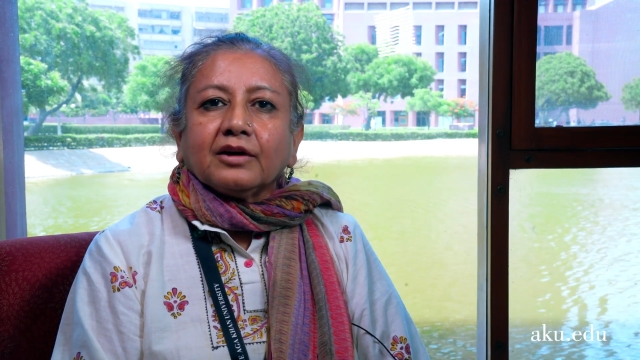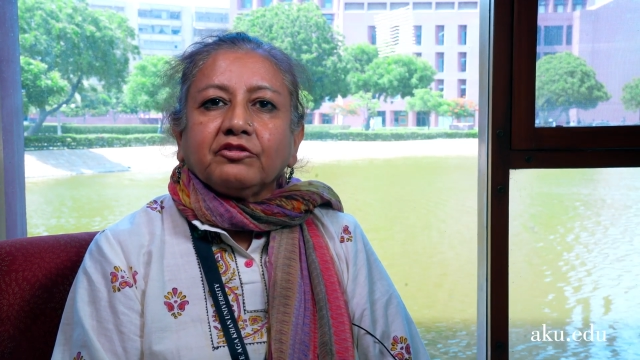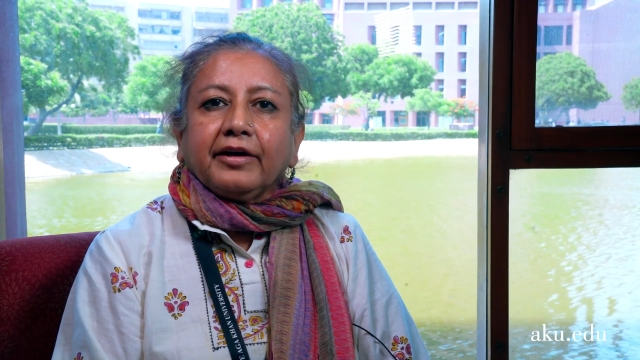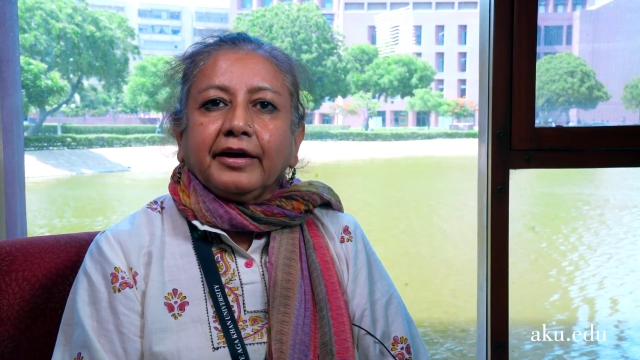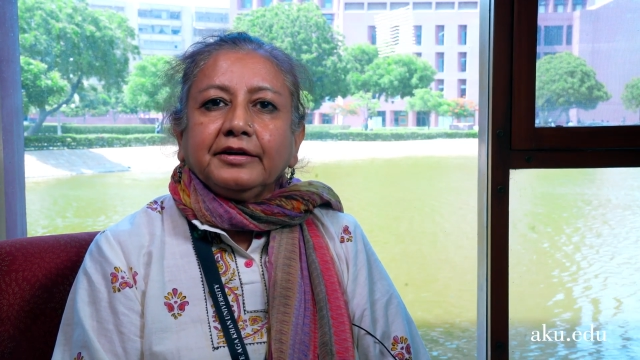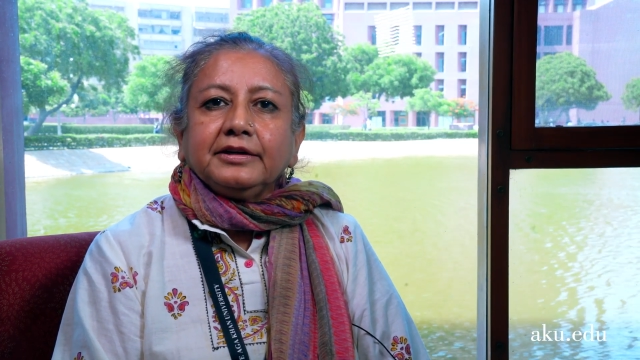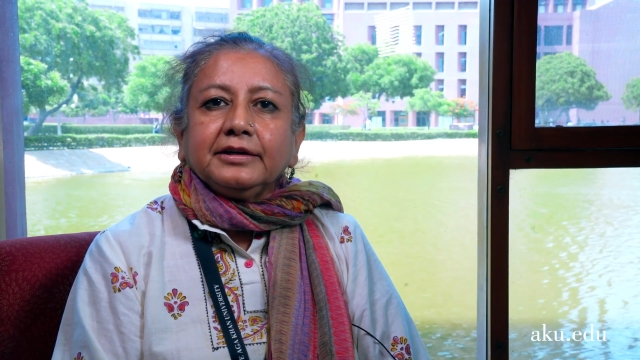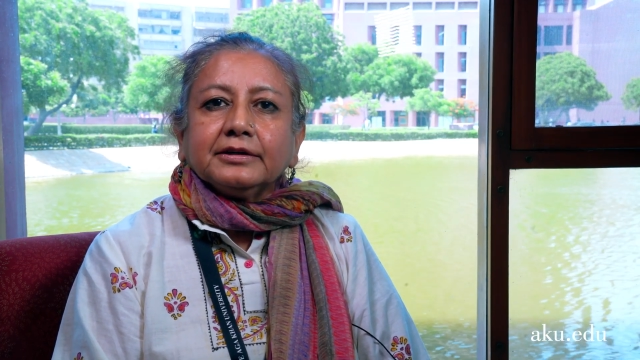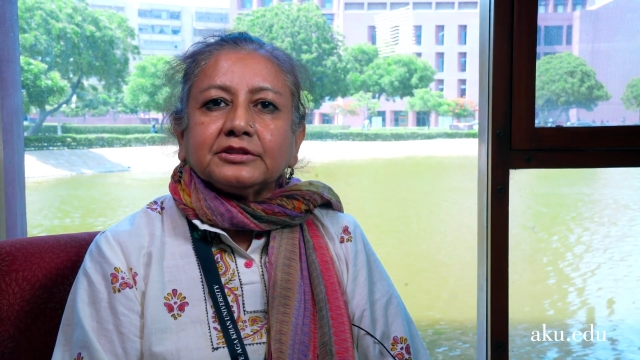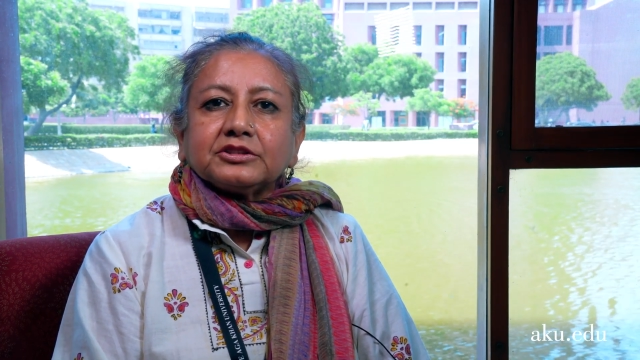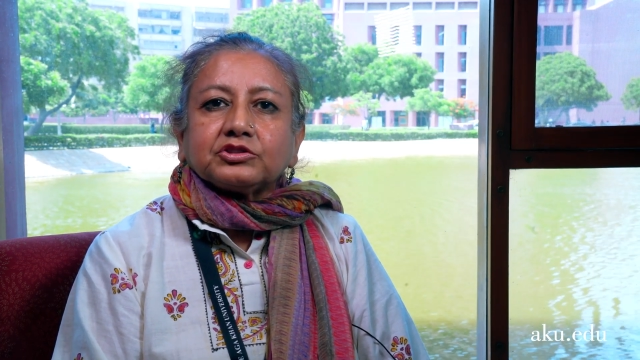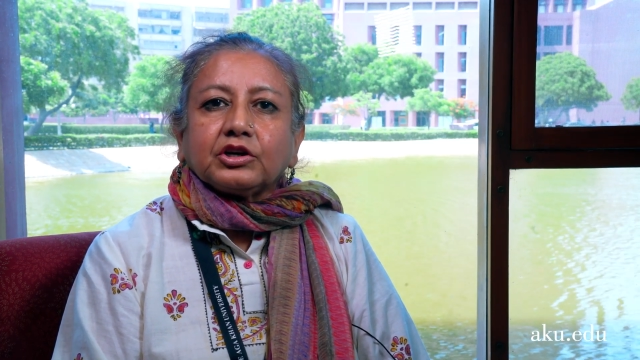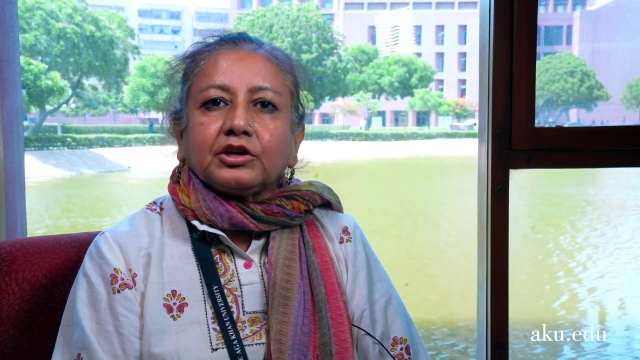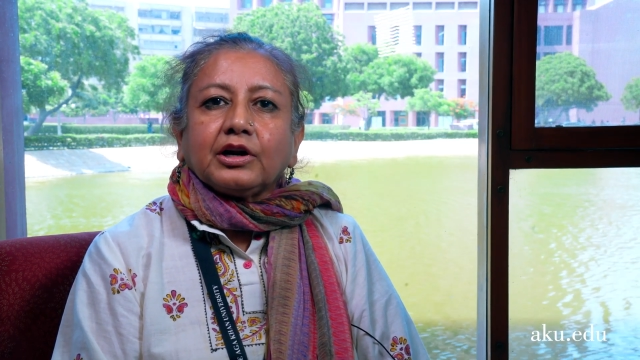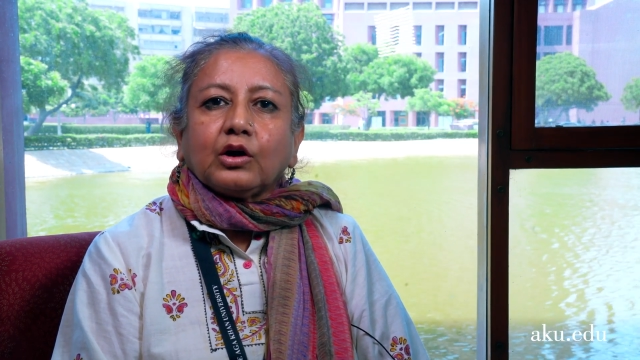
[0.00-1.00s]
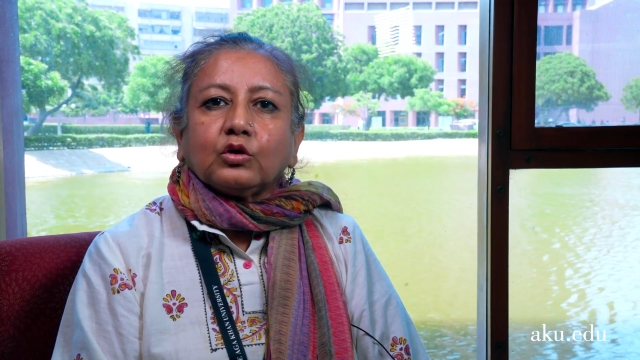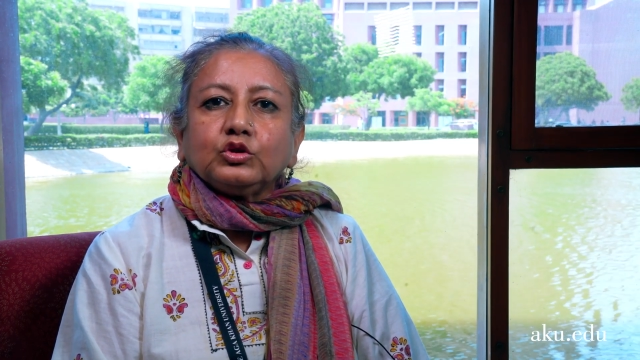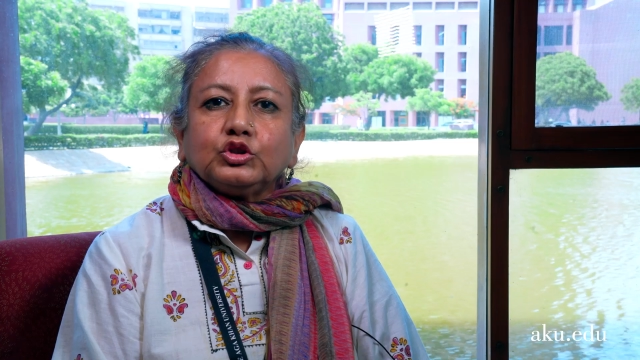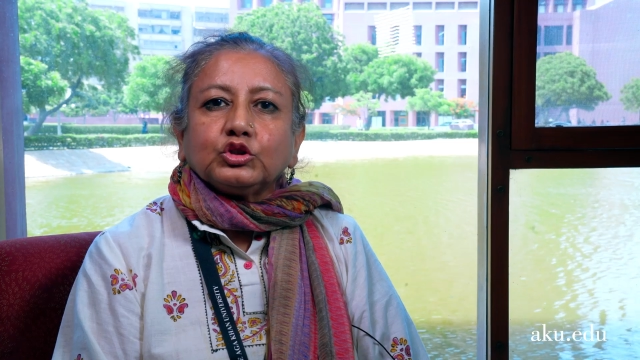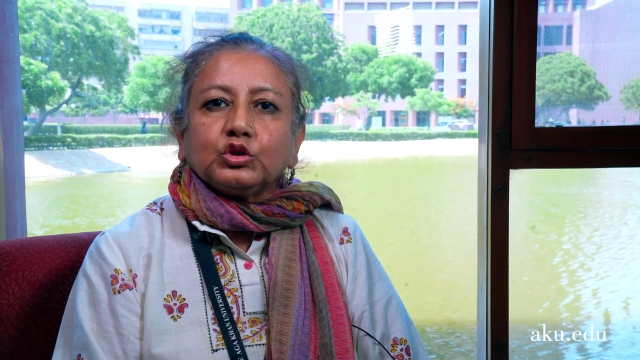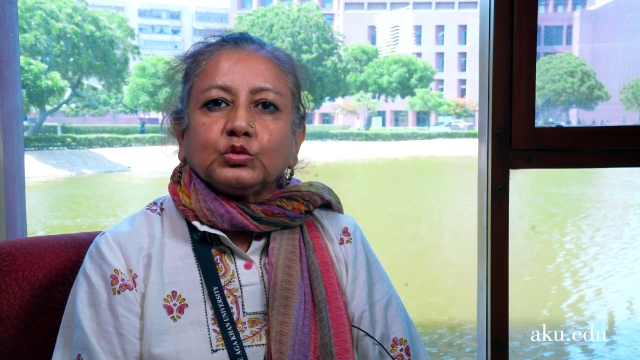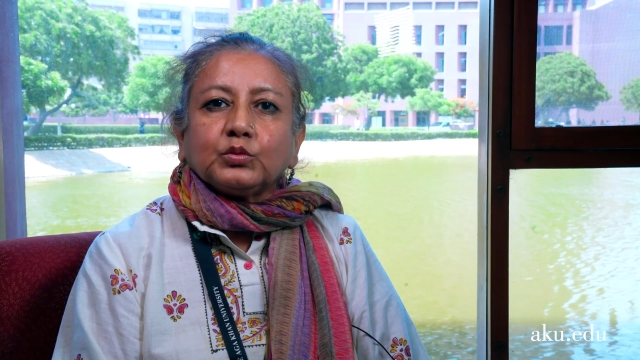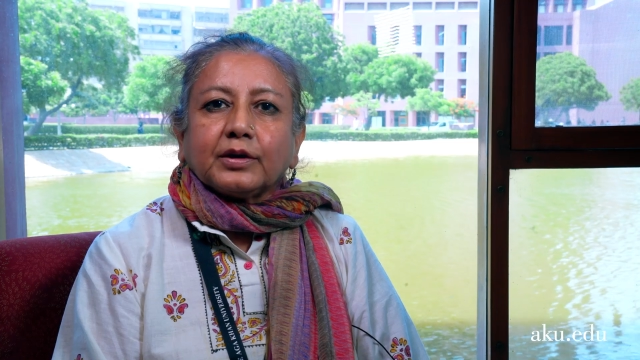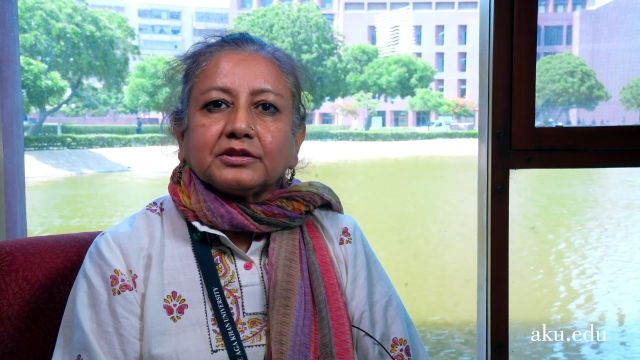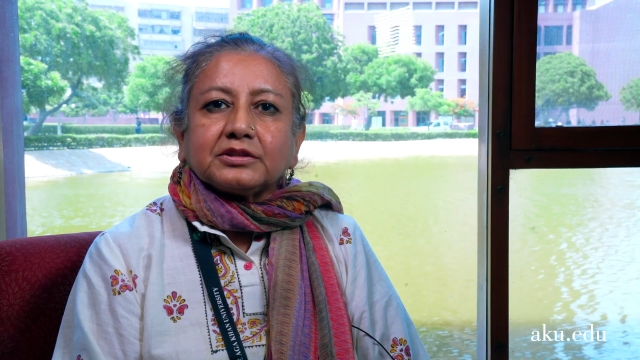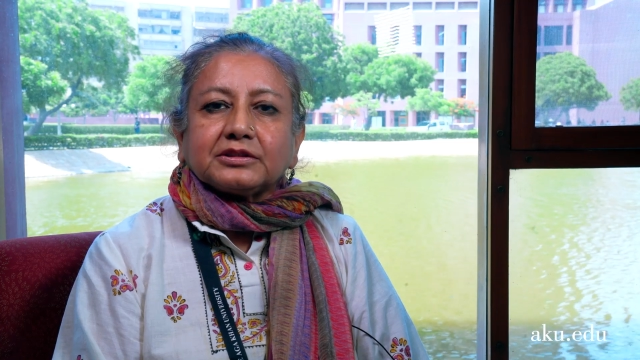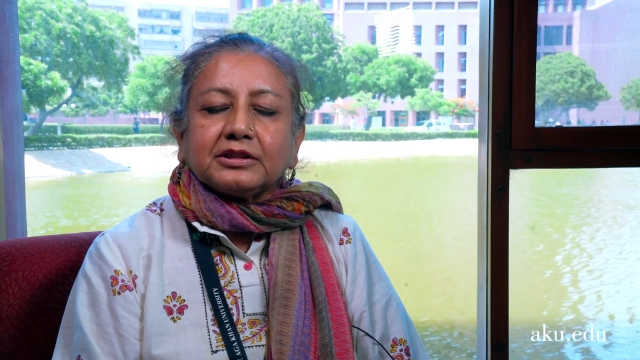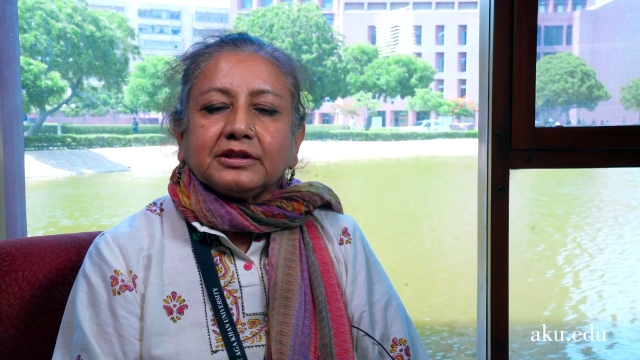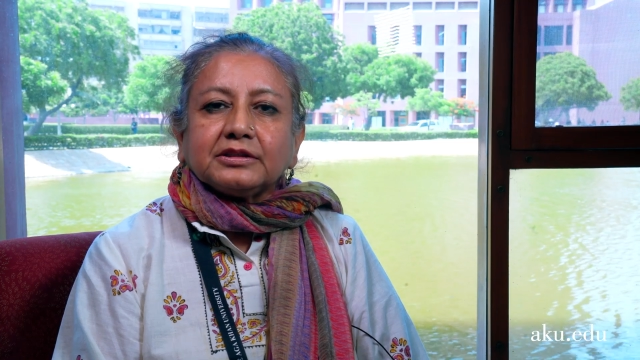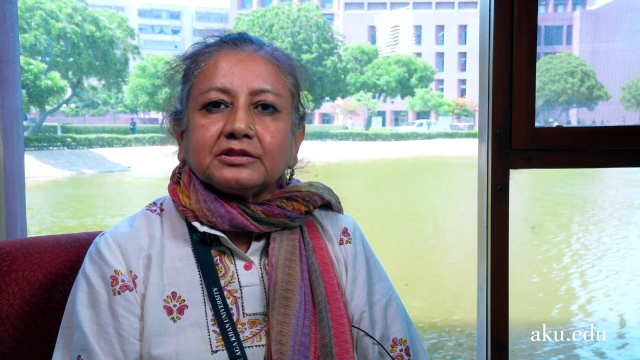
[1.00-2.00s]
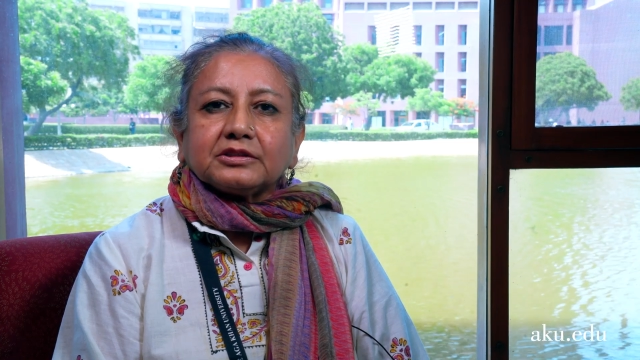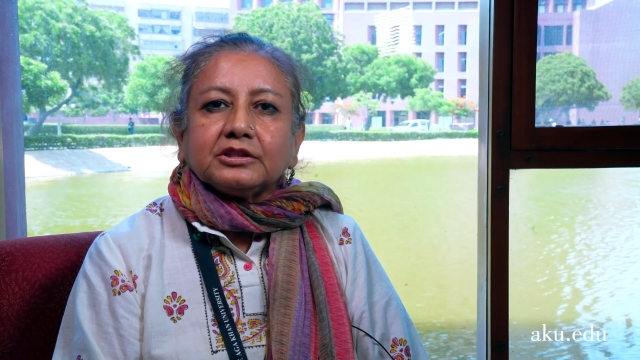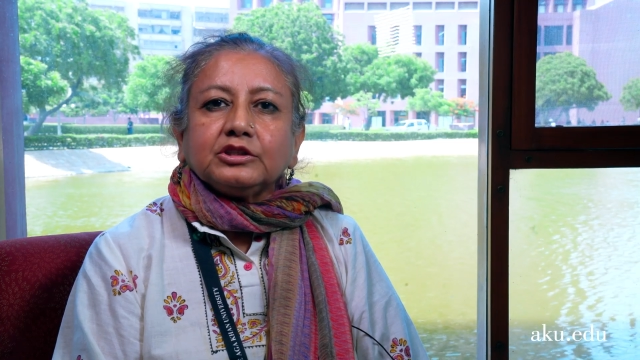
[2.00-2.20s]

various renowned universities